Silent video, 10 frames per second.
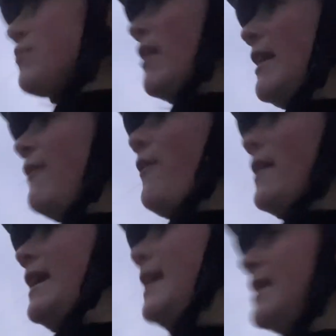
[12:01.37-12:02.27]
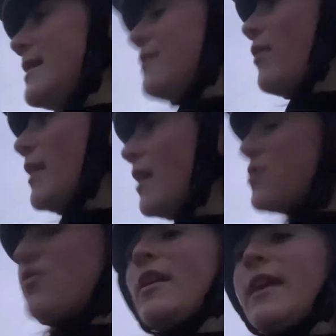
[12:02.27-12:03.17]
really fun. He did really nice
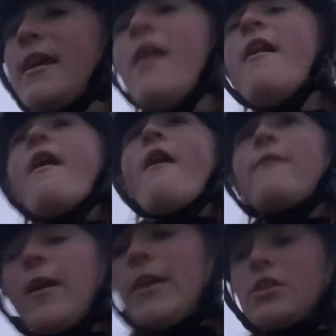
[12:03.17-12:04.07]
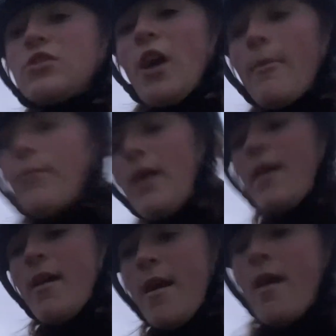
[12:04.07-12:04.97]
striding, a very good jump,
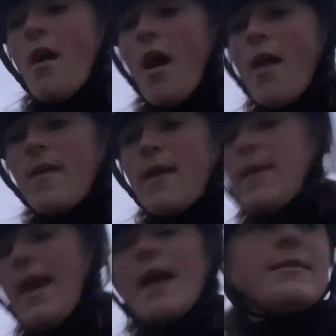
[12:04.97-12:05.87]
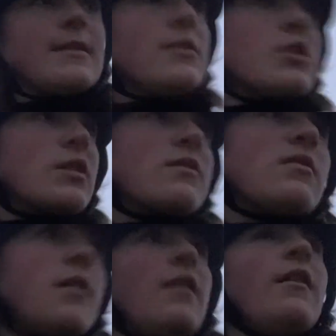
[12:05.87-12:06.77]
and then the ending
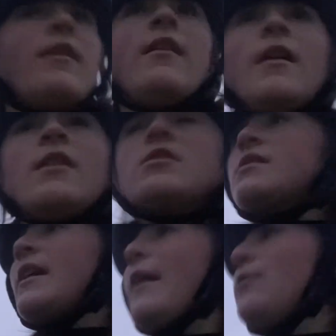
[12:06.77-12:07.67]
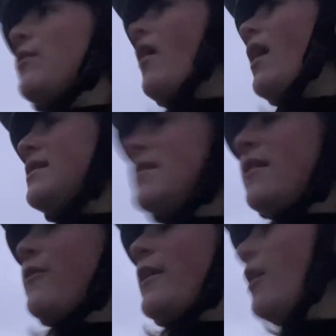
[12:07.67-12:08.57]
just like every ride, I fell